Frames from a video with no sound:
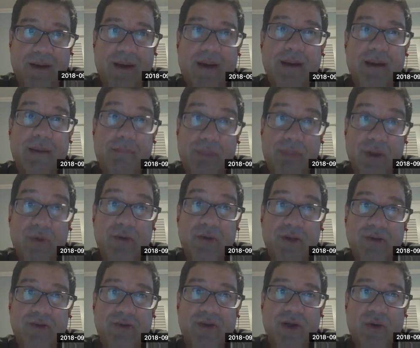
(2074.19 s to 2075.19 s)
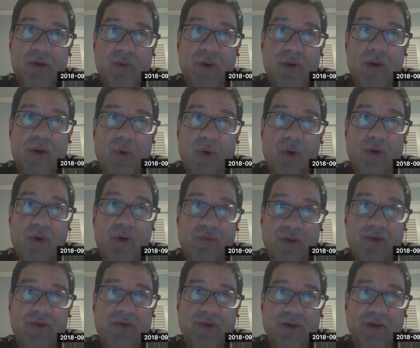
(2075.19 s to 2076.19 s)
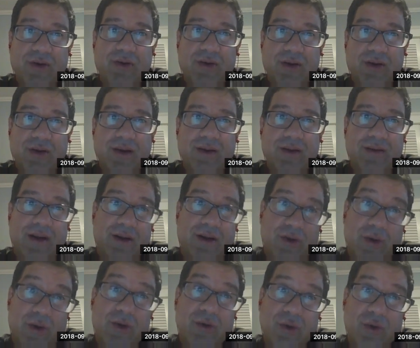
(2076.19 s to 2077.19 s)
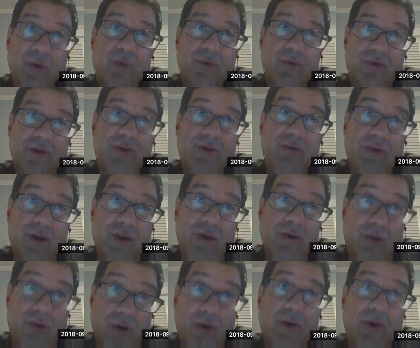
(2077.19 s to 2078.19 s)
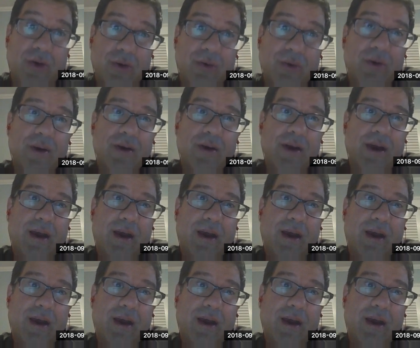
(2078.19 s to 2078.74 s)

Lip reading: And the buildings that were more efficient, that were those in Tokyo,